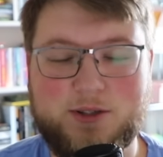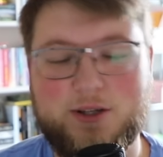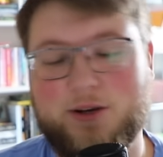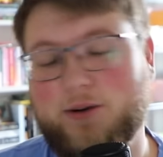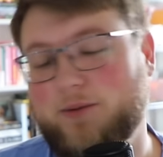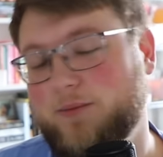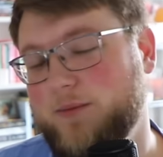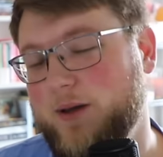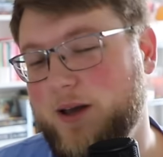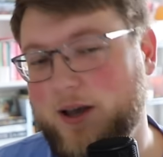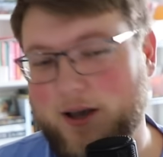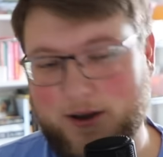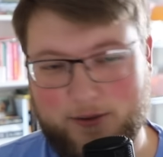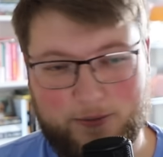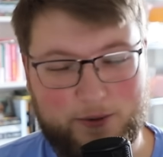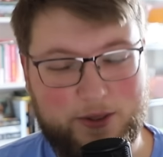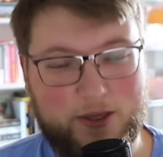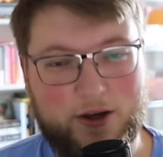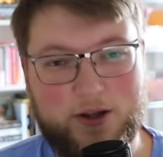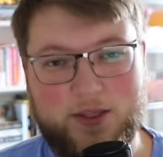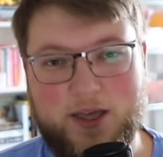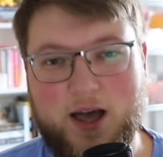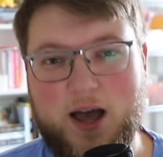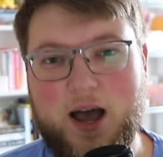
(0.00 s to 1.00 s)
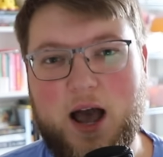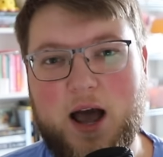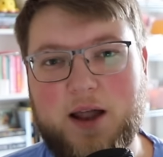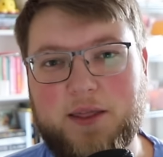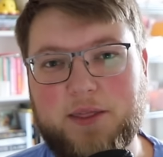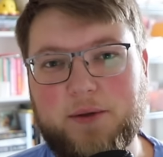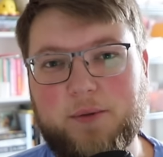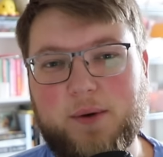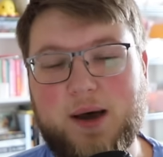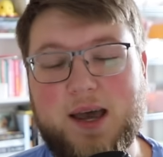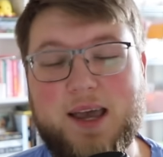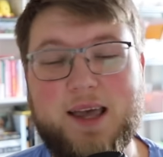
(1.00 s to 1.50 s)
So with all that out
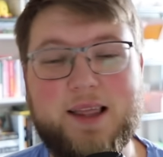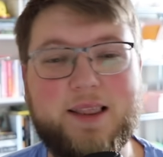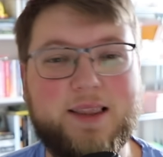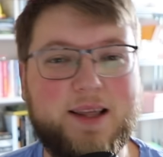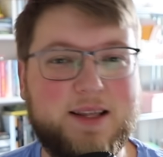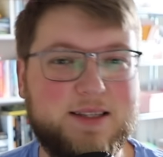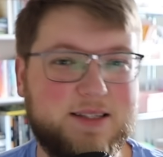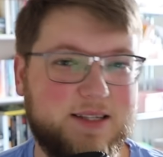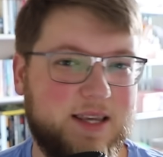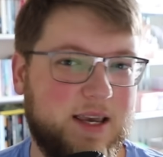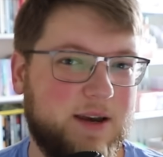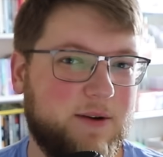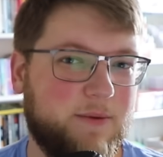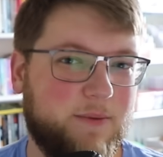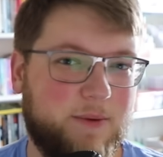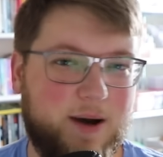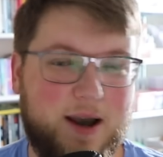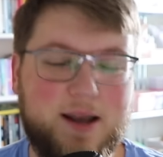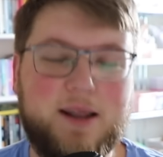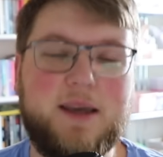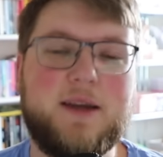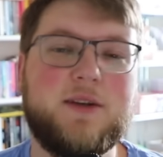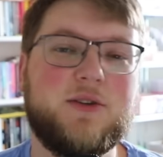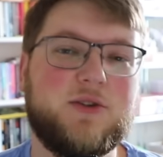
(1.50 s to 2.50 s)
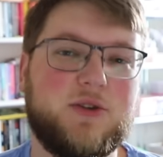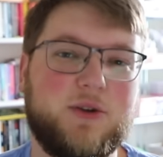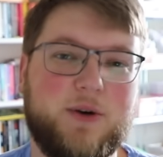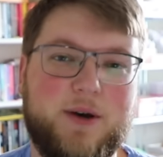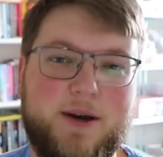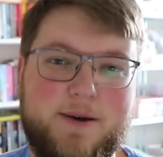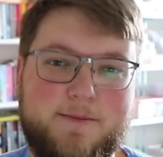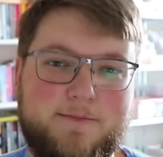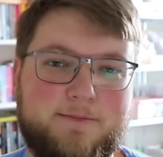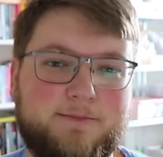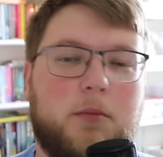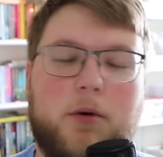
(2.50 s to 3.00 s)
of the way, let's get right into it.